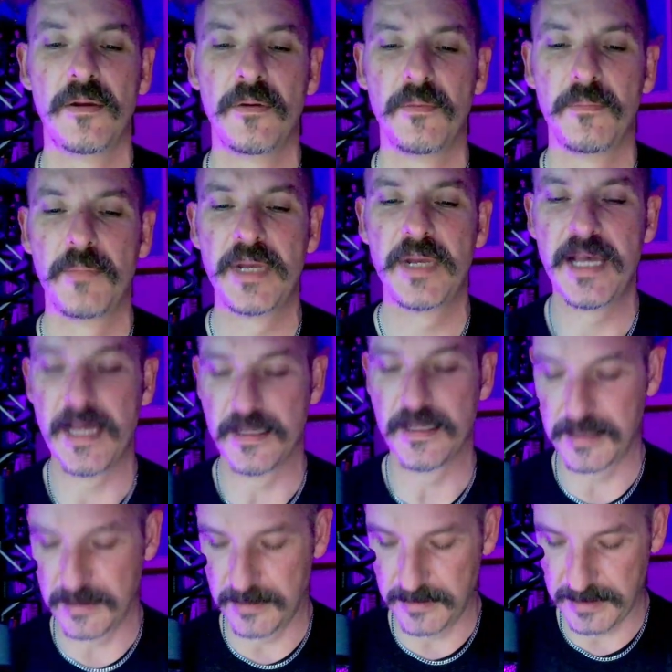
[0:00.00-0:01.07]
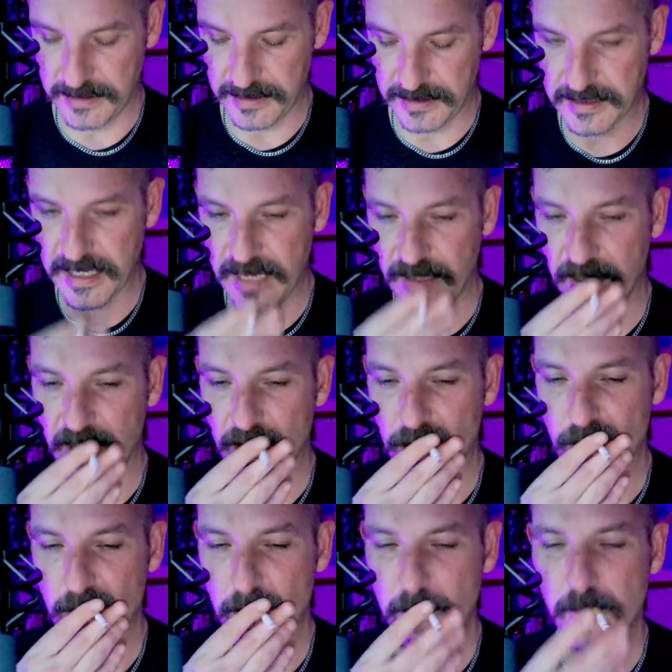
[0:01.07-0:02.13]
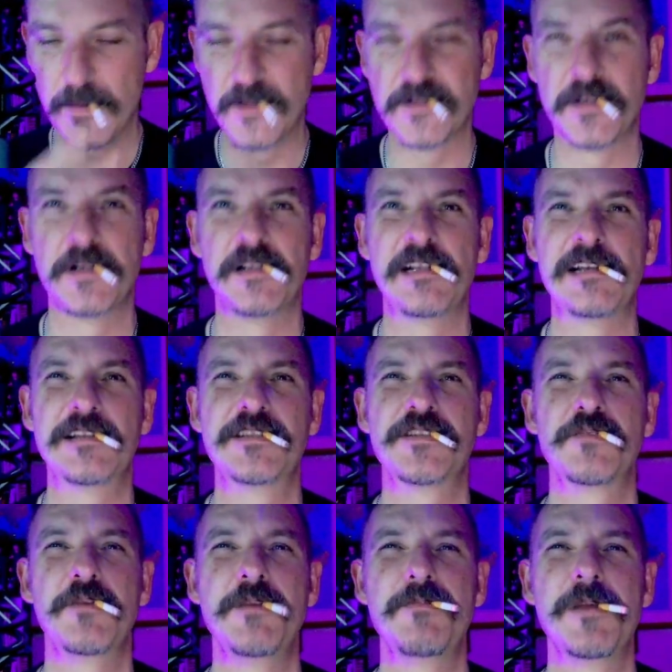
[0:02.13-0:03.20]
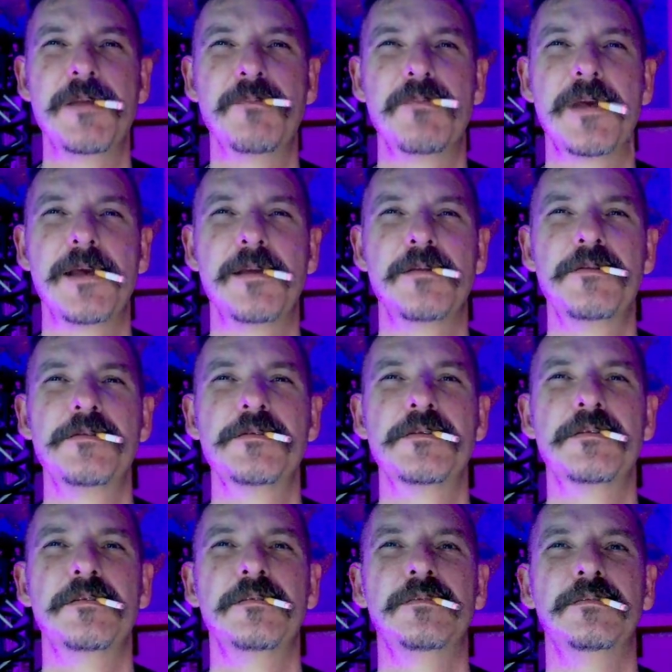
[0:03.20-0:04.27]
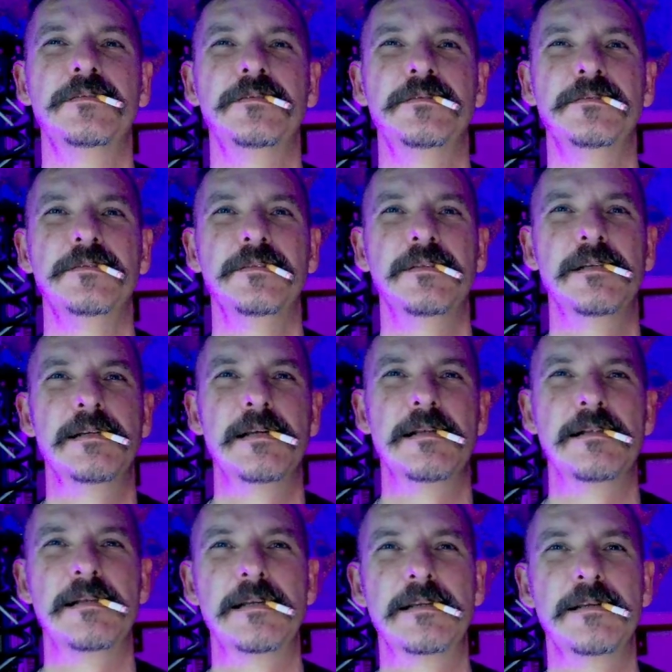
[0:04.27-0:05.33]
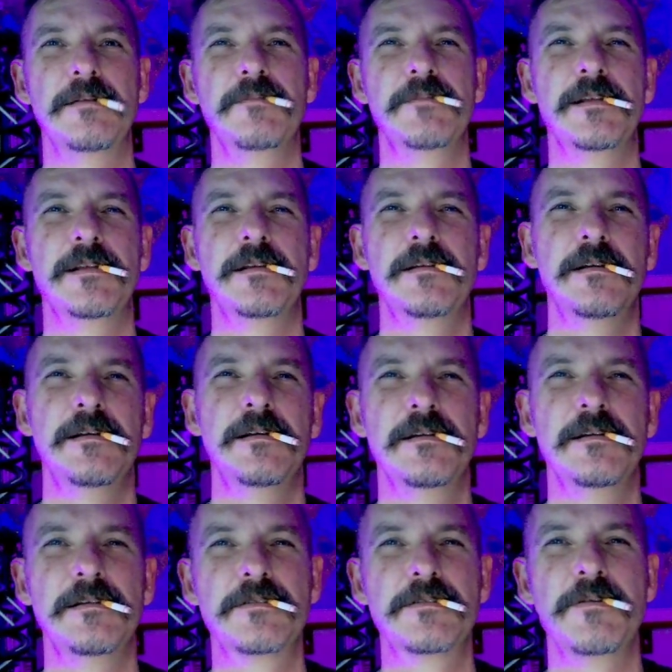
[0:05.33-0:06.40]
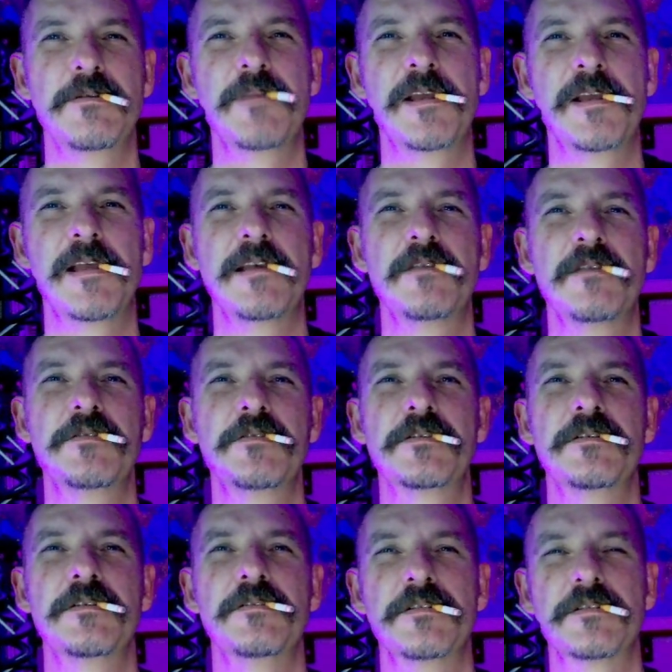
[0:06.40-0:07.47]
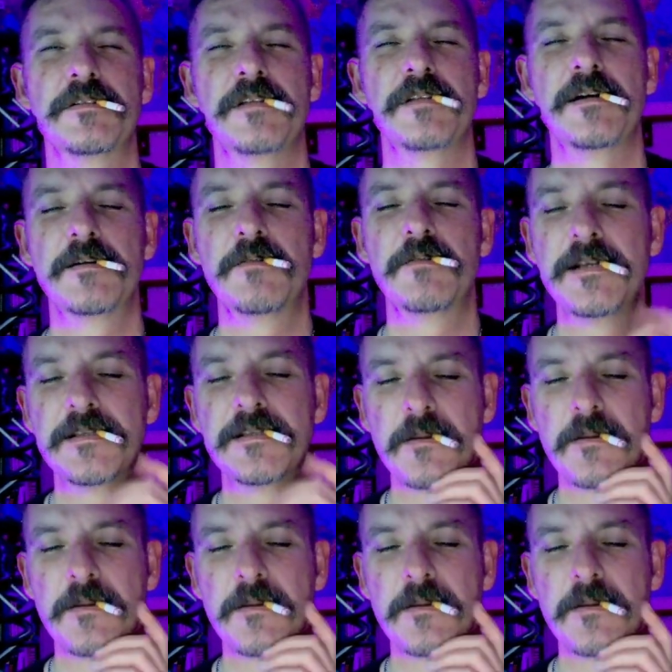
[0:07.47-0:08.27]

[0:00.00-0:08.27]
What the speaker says: But yeah, so this is kind of like, these are all like sweeping panels. They're kind of like come at sweeping angles, just longwise.